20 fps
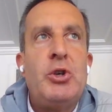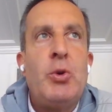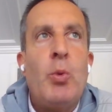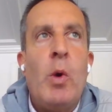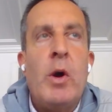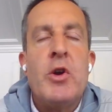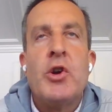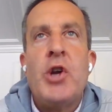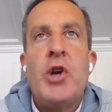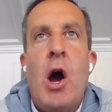
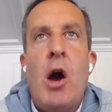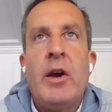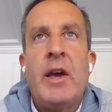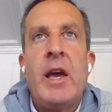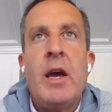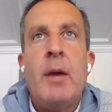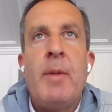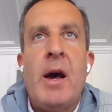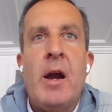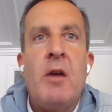What you're
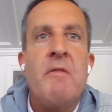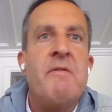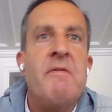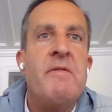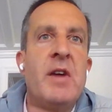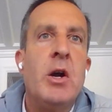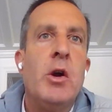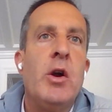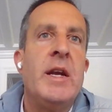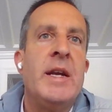talking about are
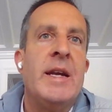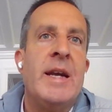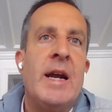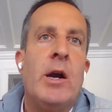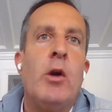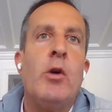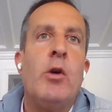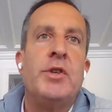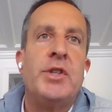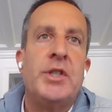very
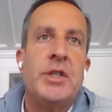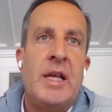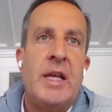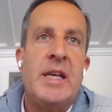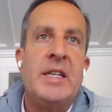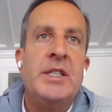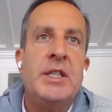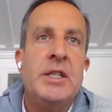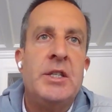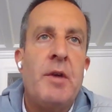narrow
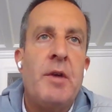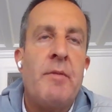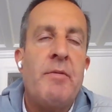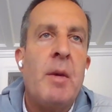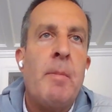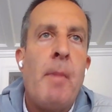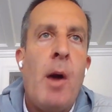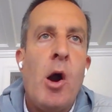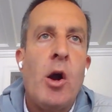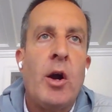slices of
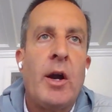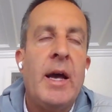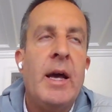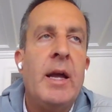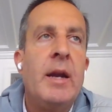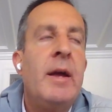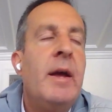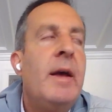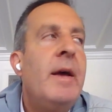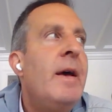the
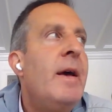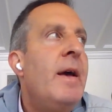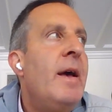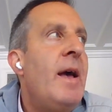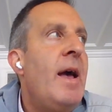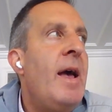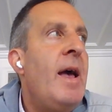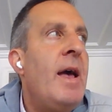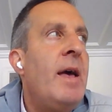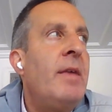market.
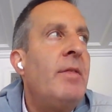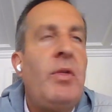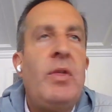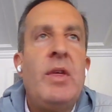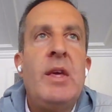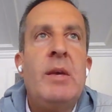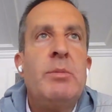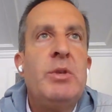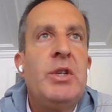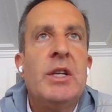And the
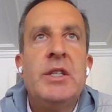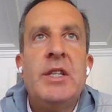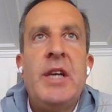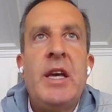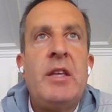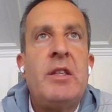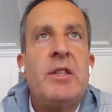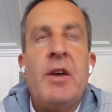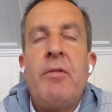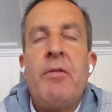themes can
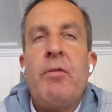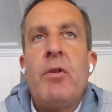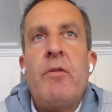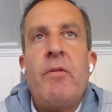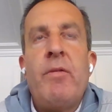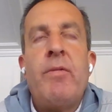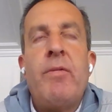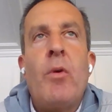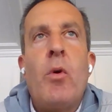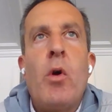take
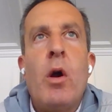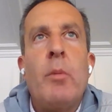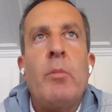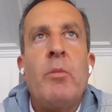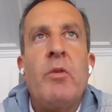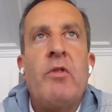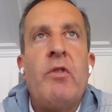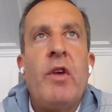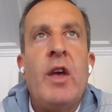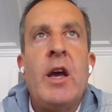different
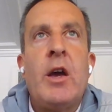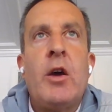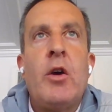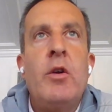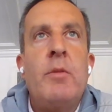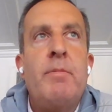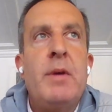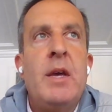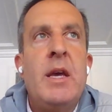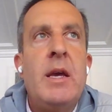forms.
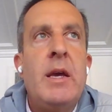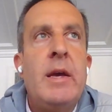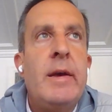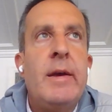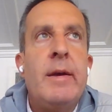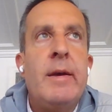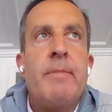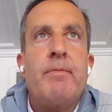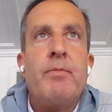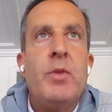
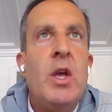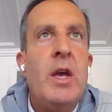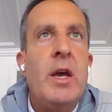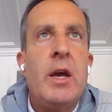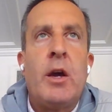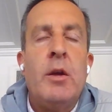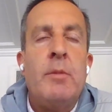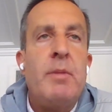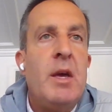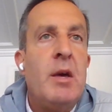The
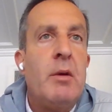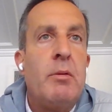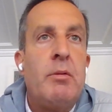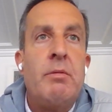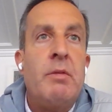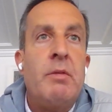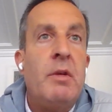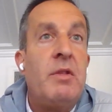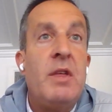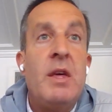
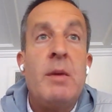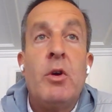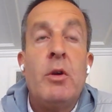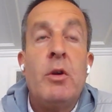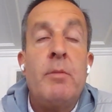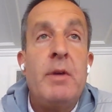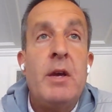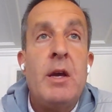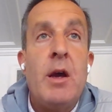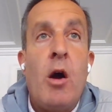theme
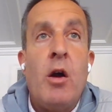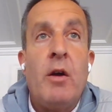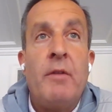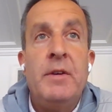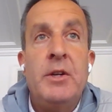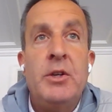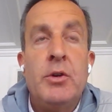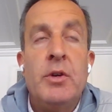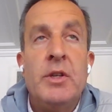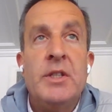could be
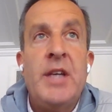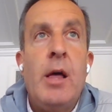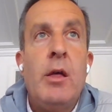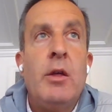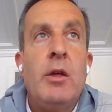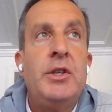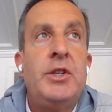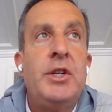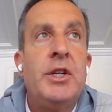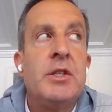artificial
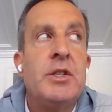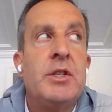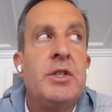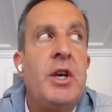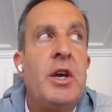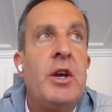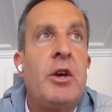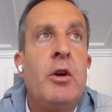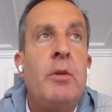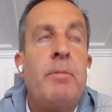intelligence,
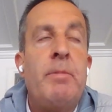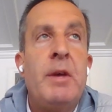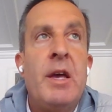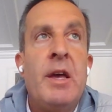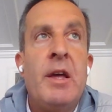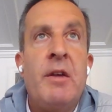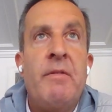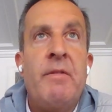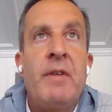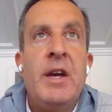it could be
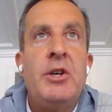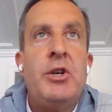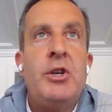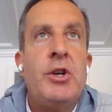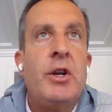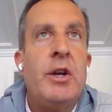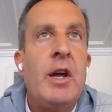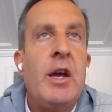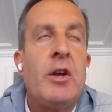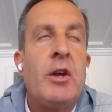
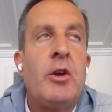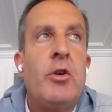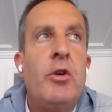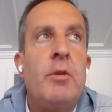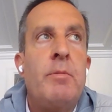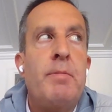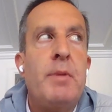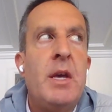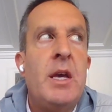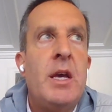innovation, it
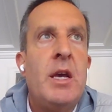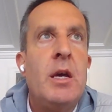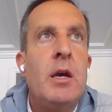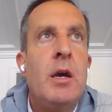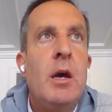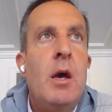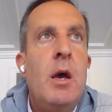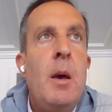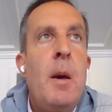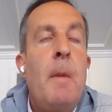could
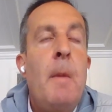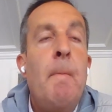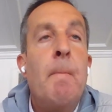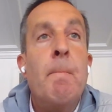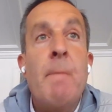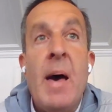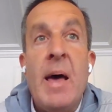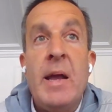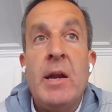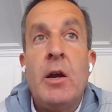be
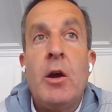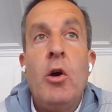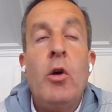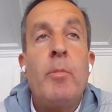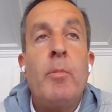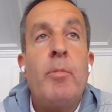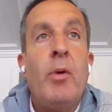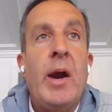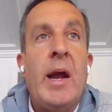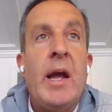
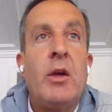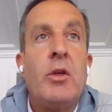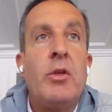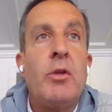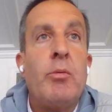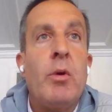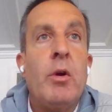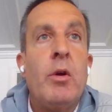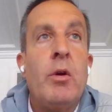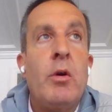medical
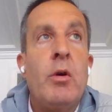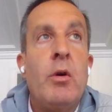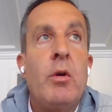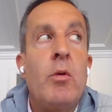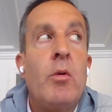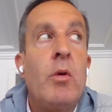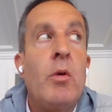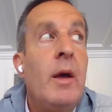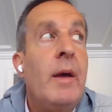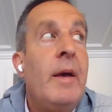
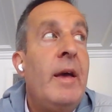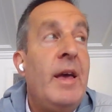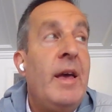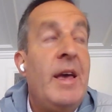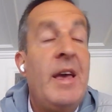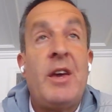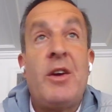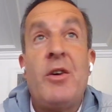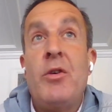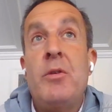breakthrough,
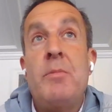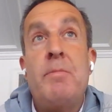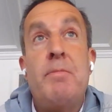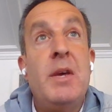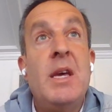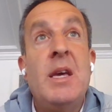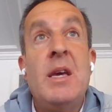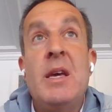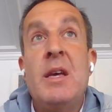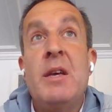it could
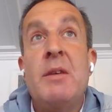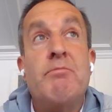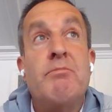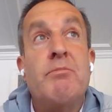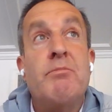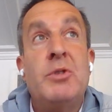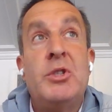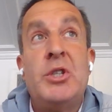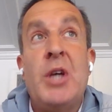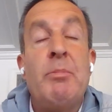be
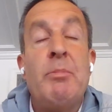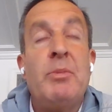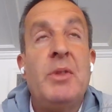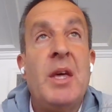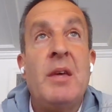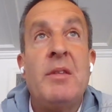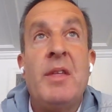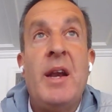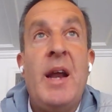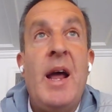
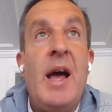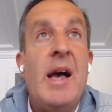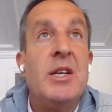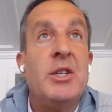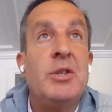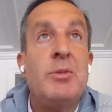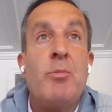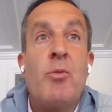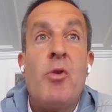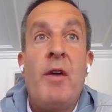something that
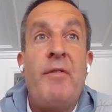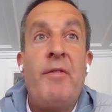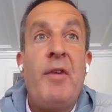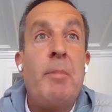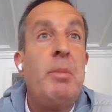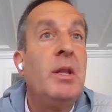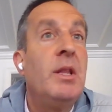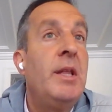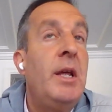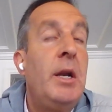has more of a
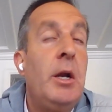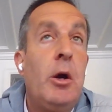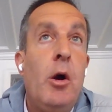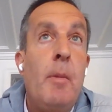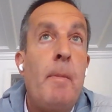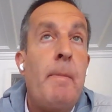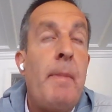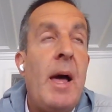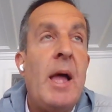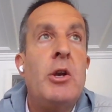
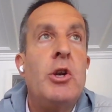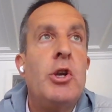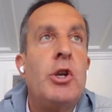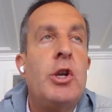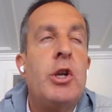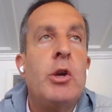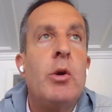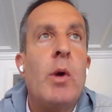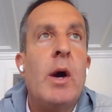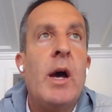political bent
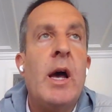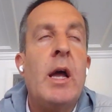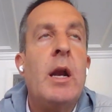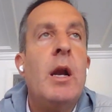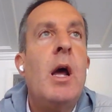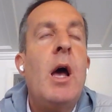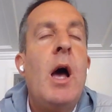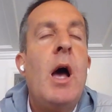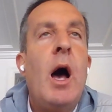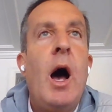to it.
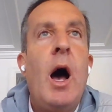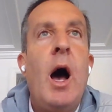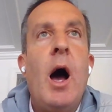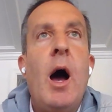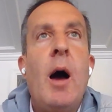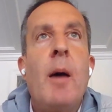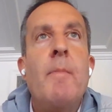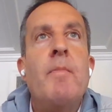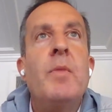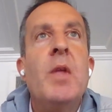
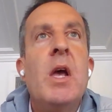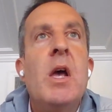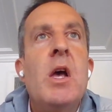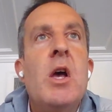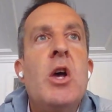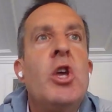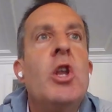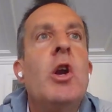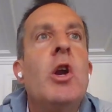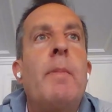
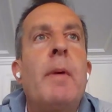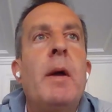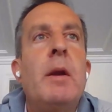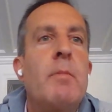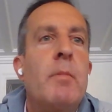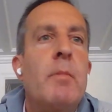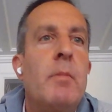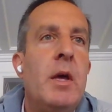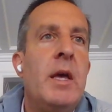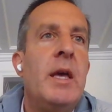But
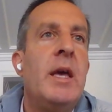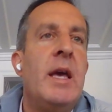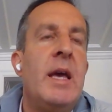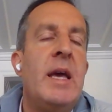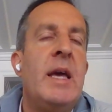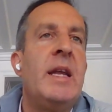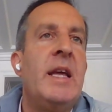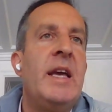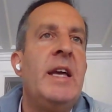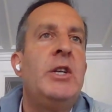
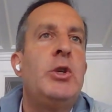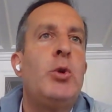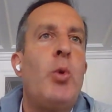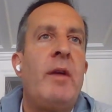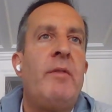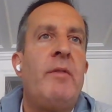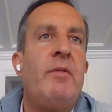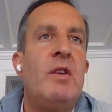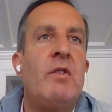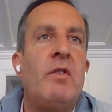in each
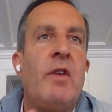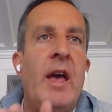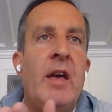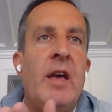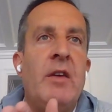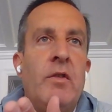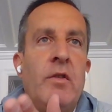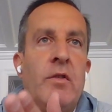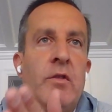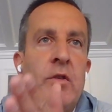one of these
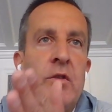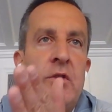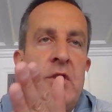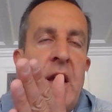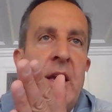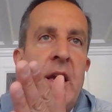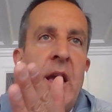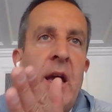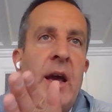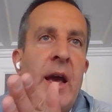cases, you're
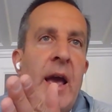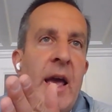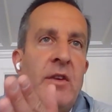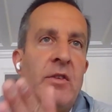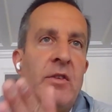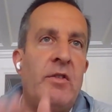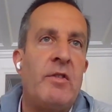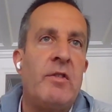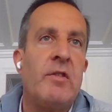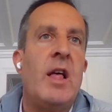taking a
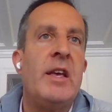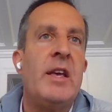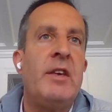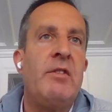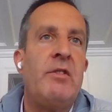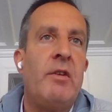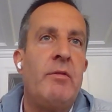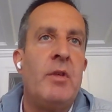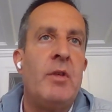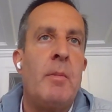
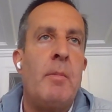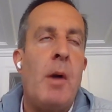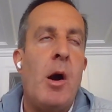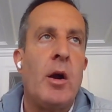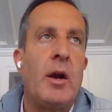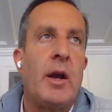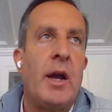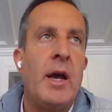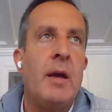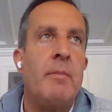slice of the
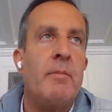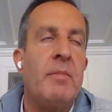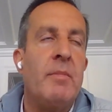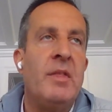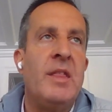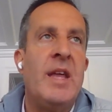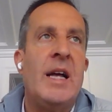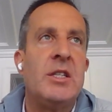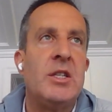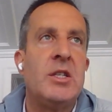market,
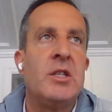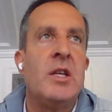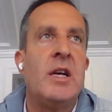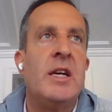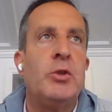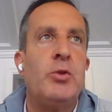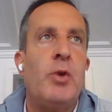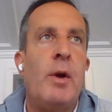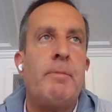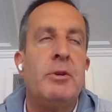that
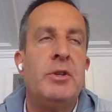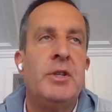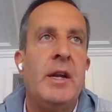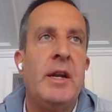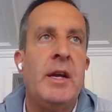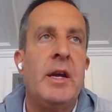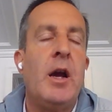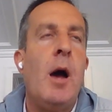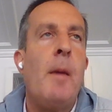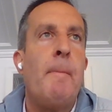slice
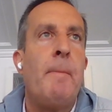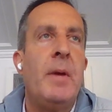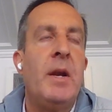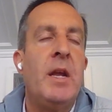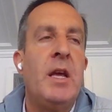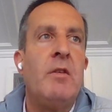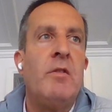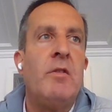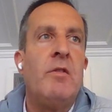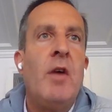representing
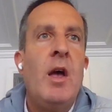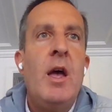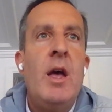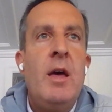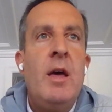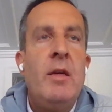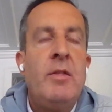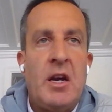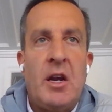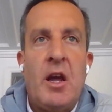companies
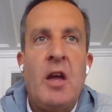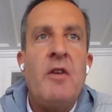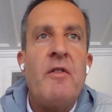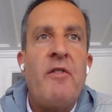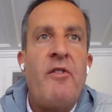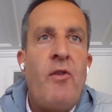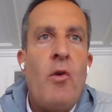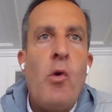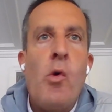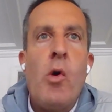that
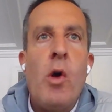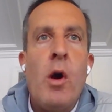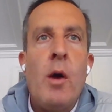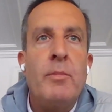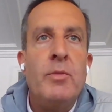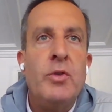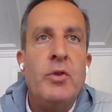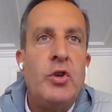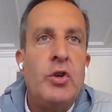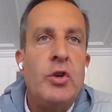
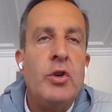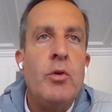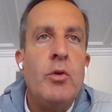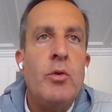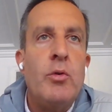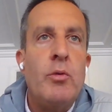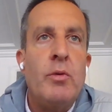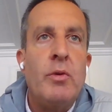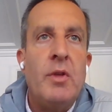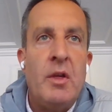conform
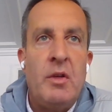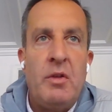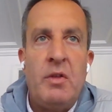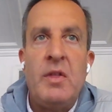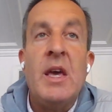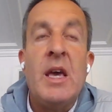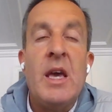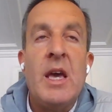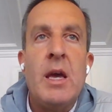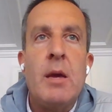to the
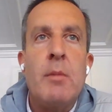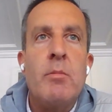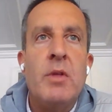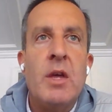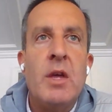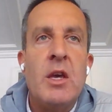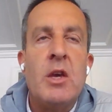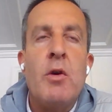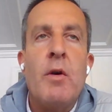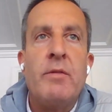theme
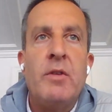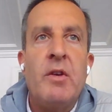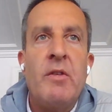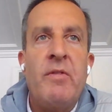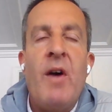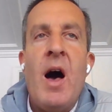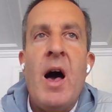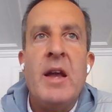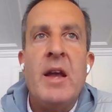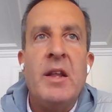that you have
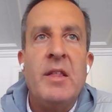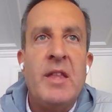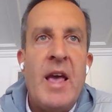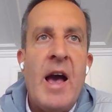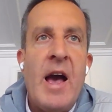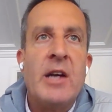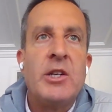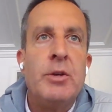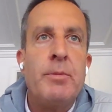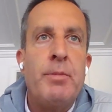defined and the
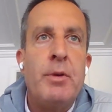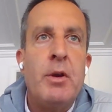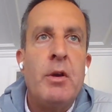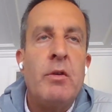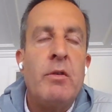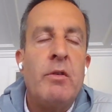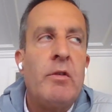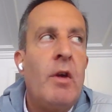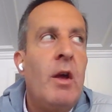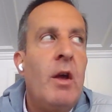
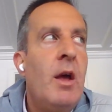attributes